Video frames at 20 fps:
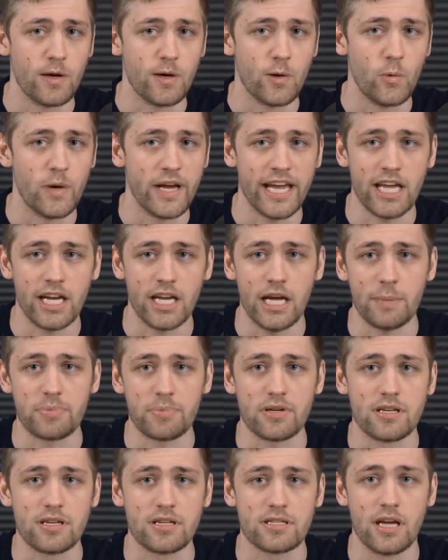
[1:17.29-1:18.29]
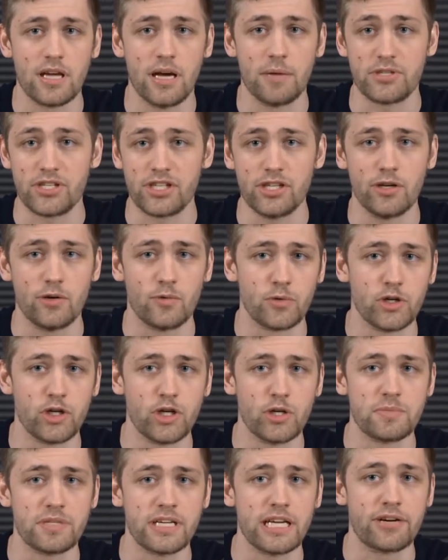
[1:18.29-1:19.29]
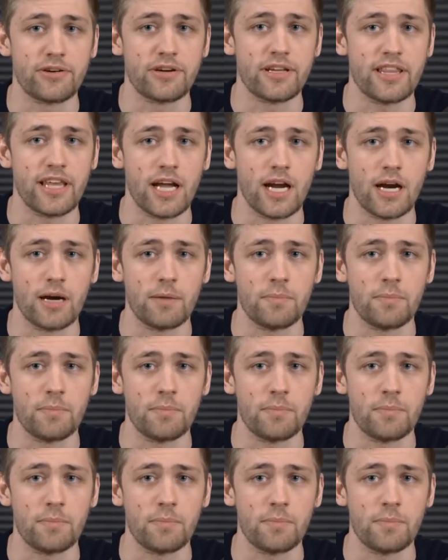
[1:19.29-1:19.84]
We hit up some chill rooms here and there,